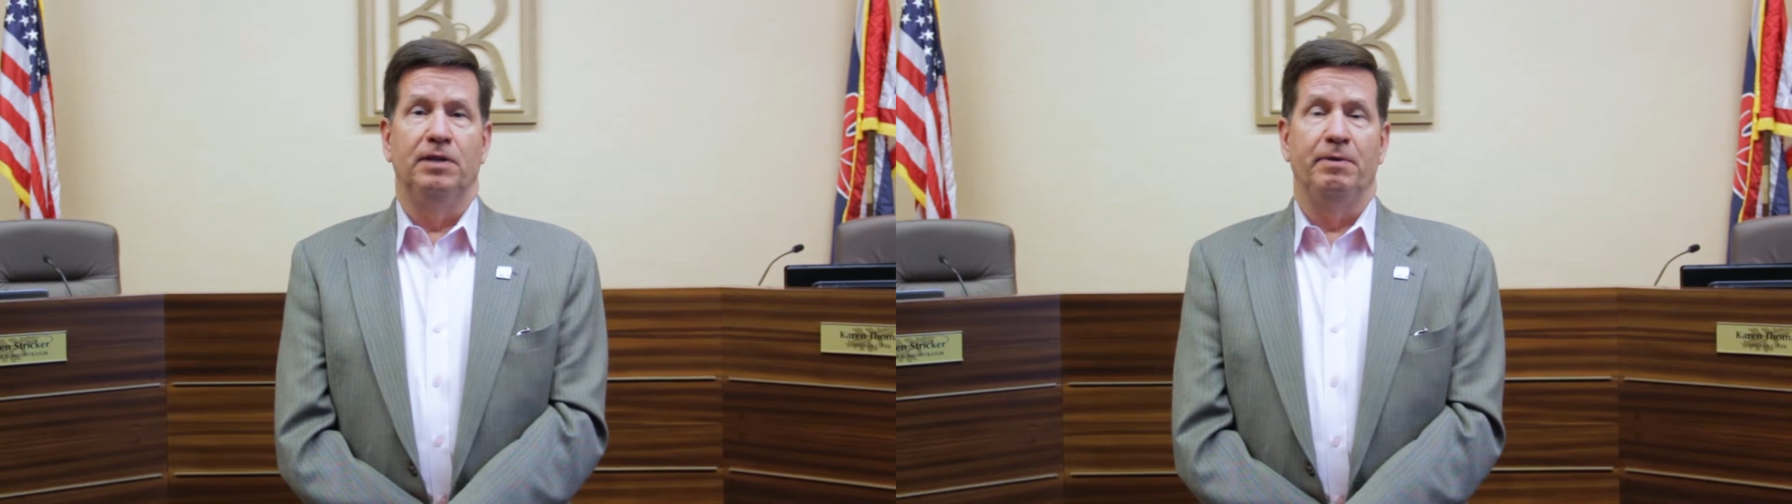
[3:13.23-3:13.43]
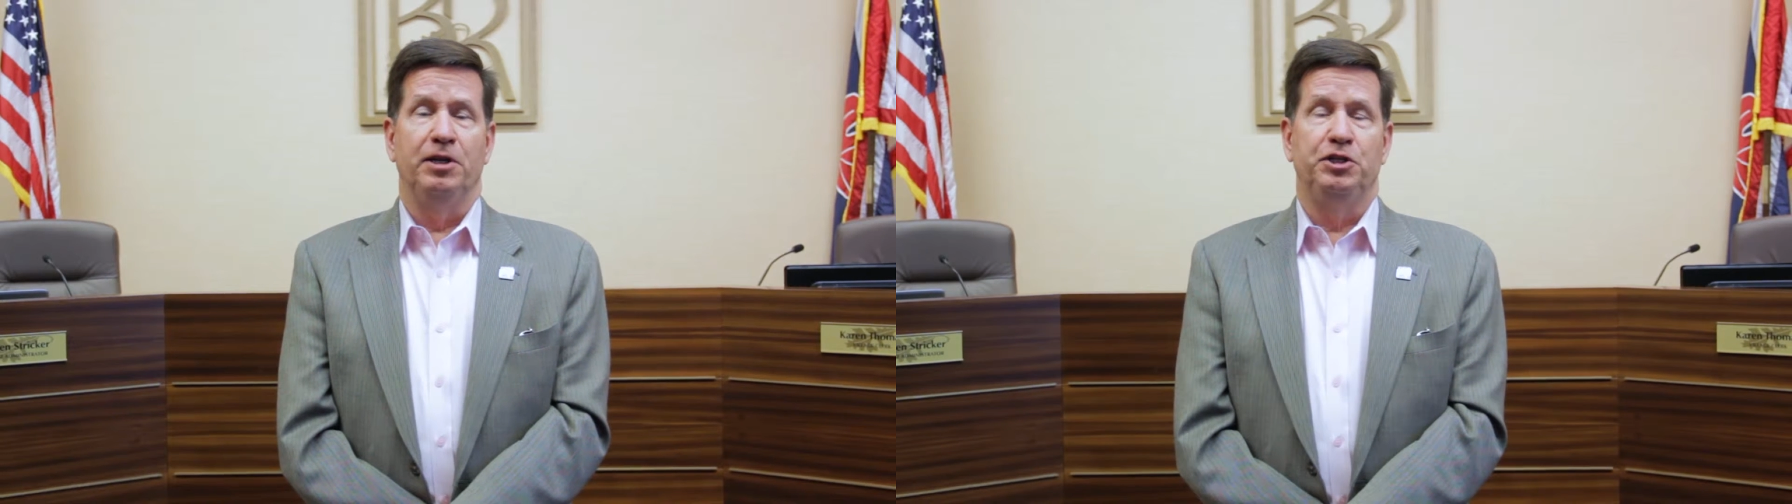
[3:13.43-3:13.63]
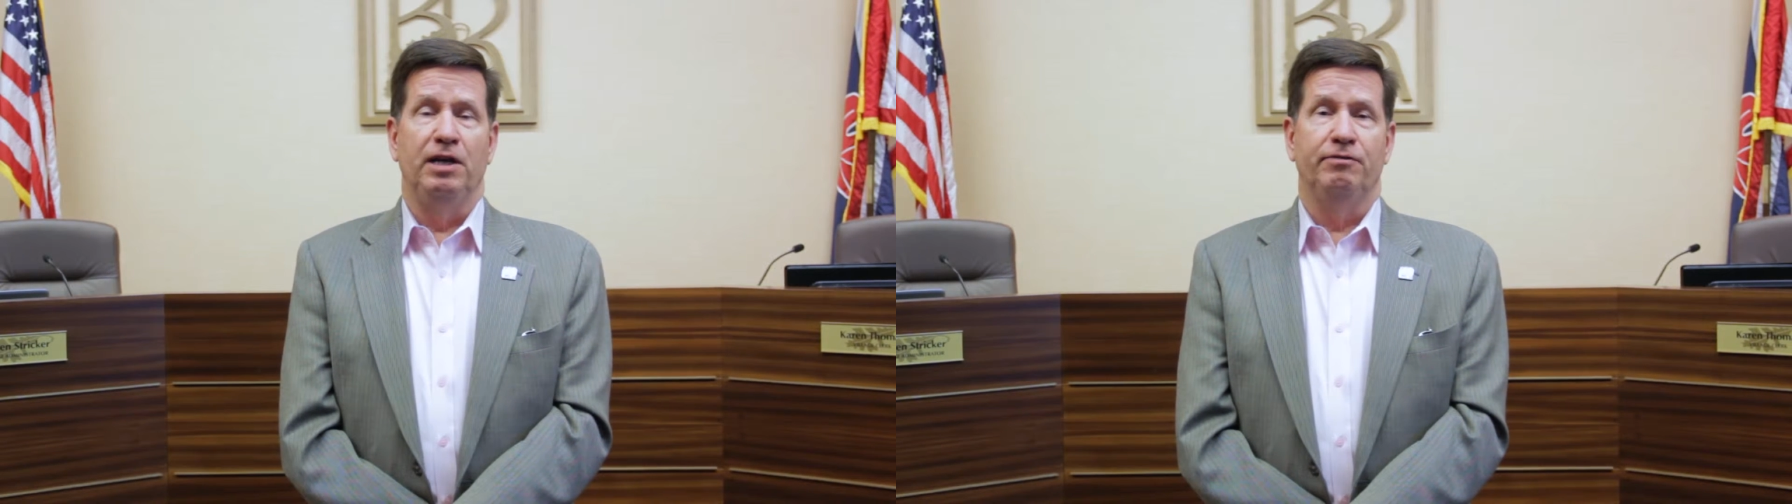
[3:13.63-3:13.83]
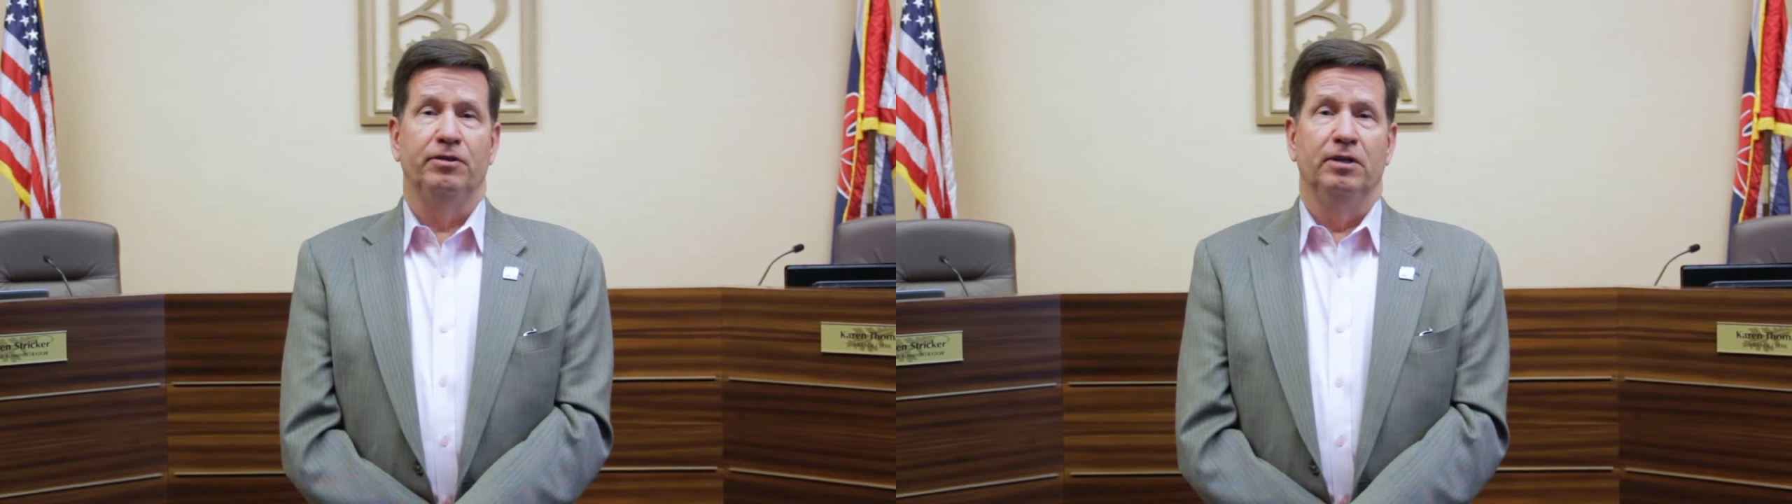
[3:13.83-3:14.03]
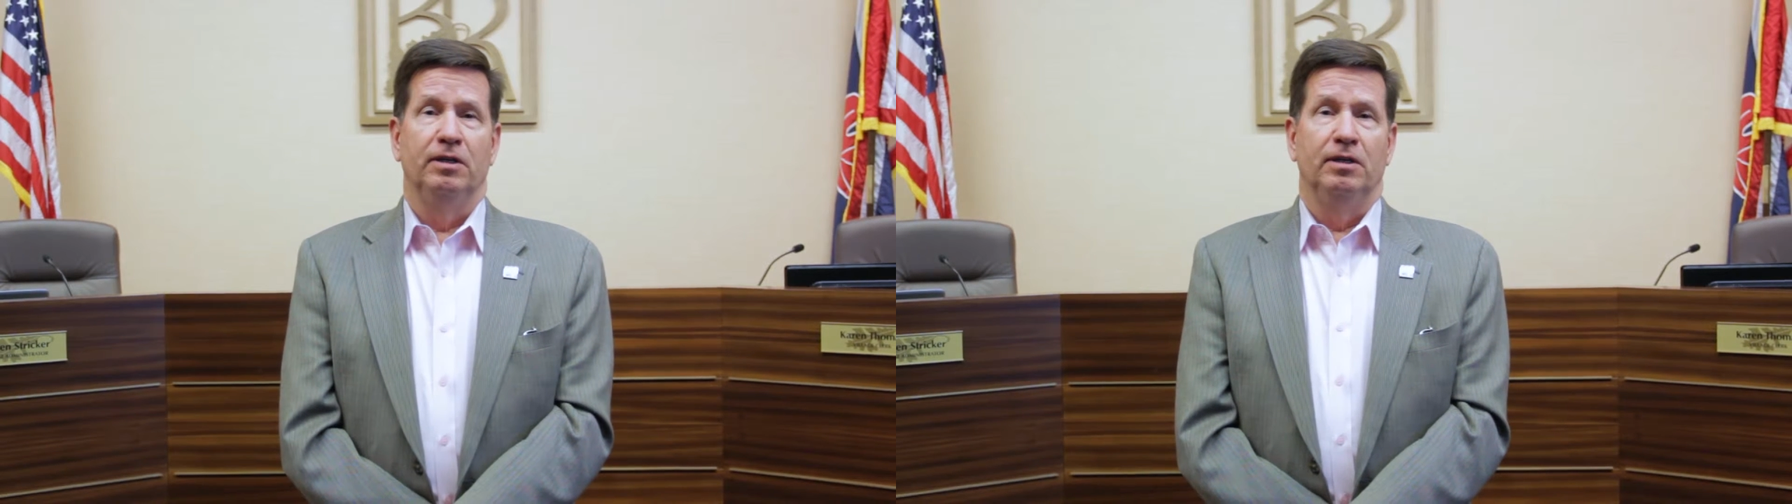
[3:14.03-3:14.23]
deputy chief